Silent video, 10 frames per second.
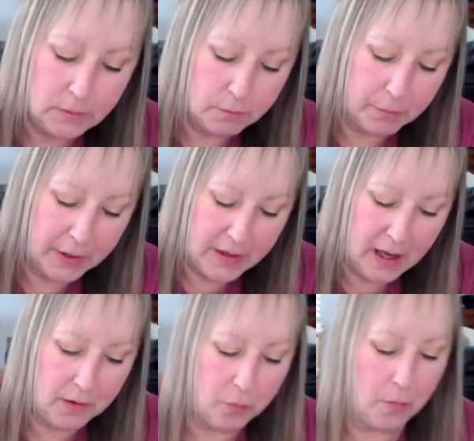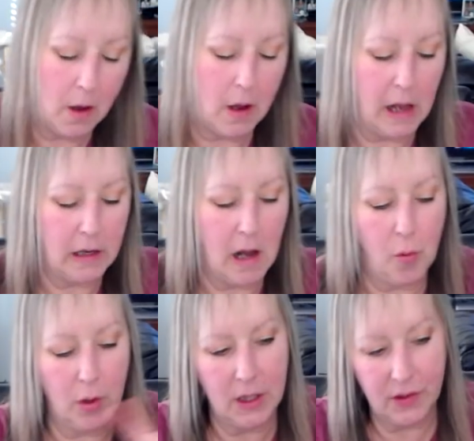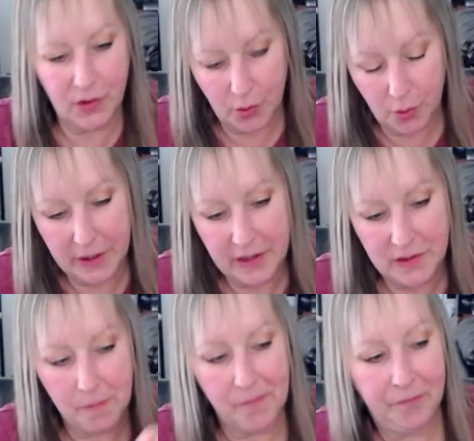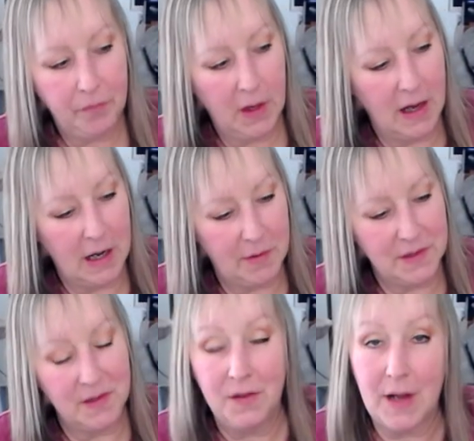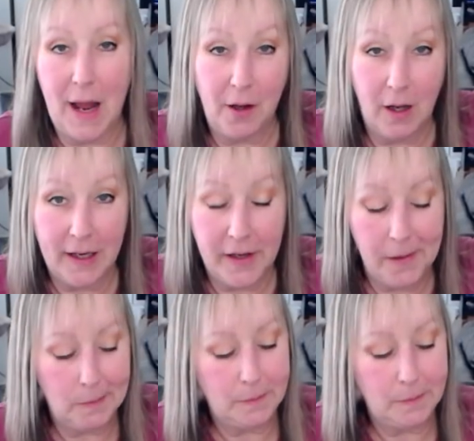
But then I got one of his toys, and I was dangling it.